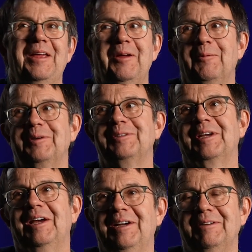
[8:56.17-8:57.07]
It was
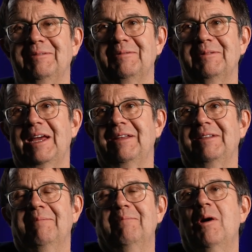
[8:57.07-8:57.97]

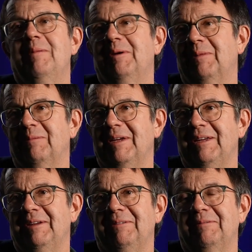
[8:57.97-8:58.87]
the moment when
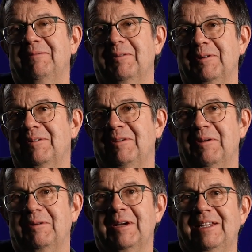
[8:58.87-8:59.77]
we first
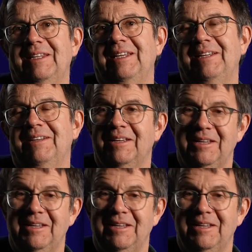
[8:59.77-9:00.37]
got the